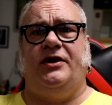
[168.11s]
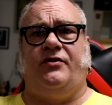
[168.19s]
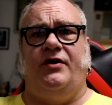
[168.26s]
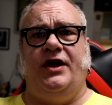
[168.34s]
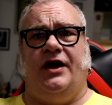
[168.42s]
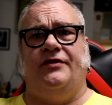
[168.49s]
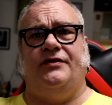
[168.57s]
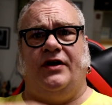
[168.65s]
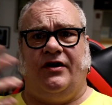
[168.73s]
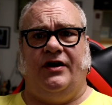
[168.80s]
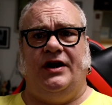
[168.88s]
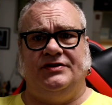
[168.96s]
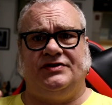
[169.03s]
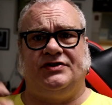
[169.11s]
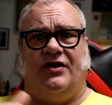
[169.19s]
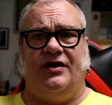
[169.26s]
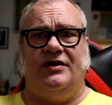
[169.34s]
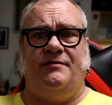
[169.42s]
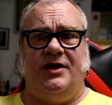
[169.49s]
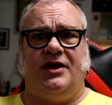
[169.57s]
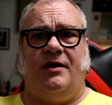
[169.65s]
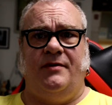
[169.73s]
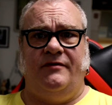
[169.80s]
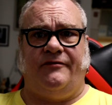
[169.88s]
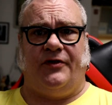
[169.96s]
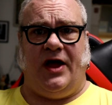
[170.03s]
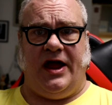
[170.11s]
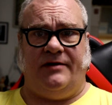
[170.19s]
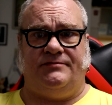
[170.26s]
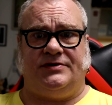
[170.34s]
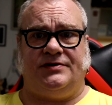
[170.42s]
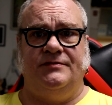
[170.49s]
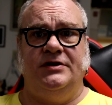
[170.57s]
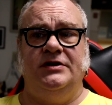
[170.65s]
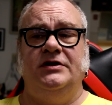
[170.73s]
creon there and it started to become inflamed